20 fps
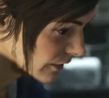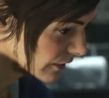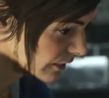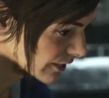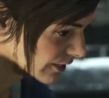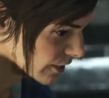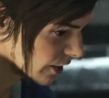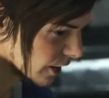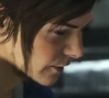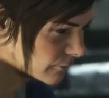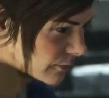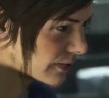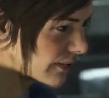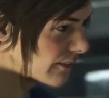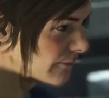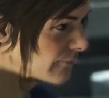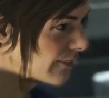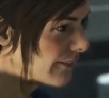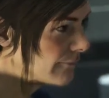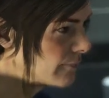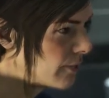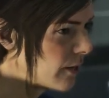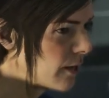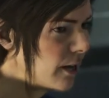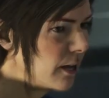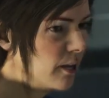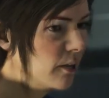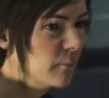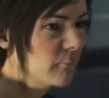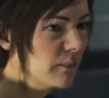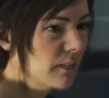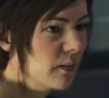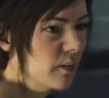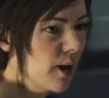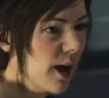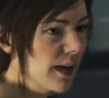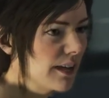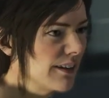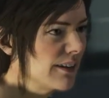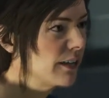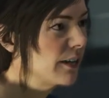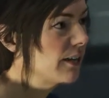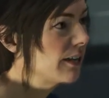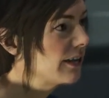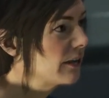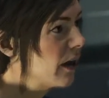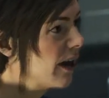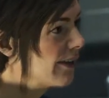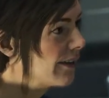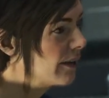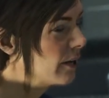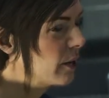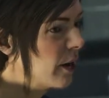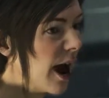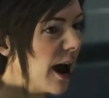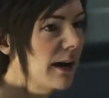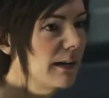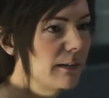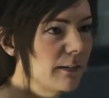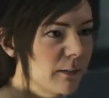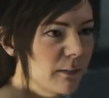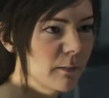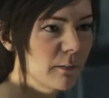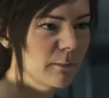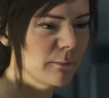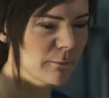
Saw him present a paper at Columbia once. He nearly started a riot.